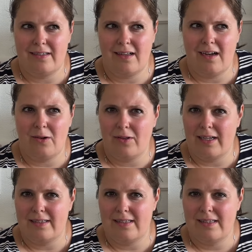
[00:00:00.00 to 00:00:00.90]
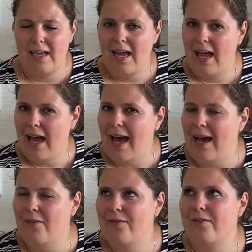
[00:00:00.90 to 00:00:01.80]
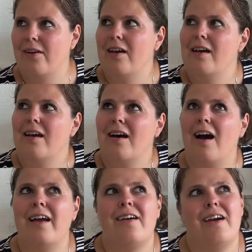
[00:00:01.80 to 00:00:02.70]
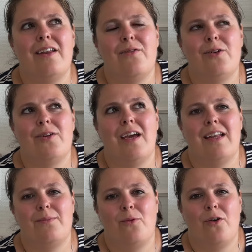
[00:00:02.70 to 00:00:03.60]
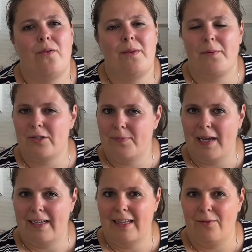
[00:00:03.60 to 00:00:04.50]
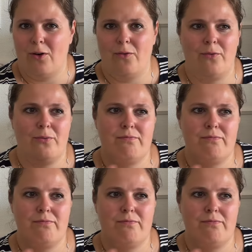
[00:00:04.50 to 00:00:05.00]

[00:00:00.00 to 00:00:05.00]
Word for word: outlets have. I kind of look at it more from the perspective of